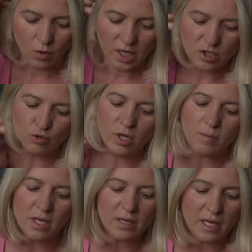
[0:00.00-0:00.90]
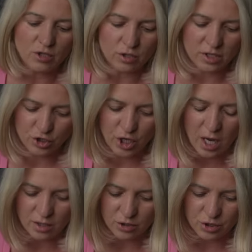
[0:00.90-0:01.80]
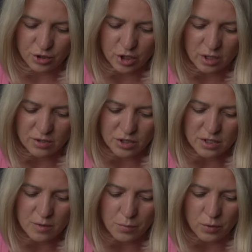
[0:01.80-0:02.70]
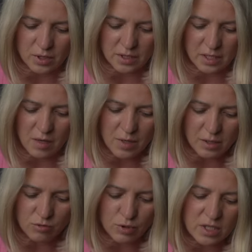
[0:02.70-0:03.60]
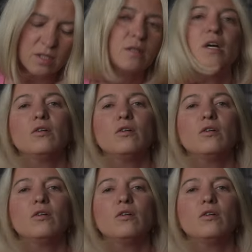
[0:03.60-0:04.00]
extremely dangerous challenges, challenges that poses an imminent risk